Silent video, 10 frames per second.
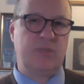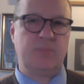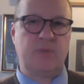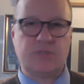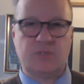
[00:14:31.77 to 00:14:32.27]
They
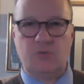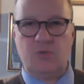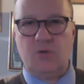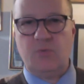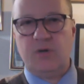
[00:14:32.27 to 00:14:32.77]
passed a
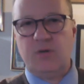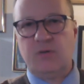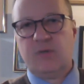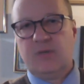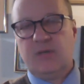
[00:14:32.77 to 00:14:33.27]
law where
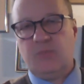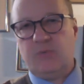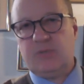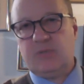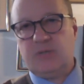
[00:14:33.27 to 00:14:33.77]
it
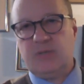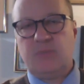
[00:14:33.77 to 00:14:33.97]
would uh,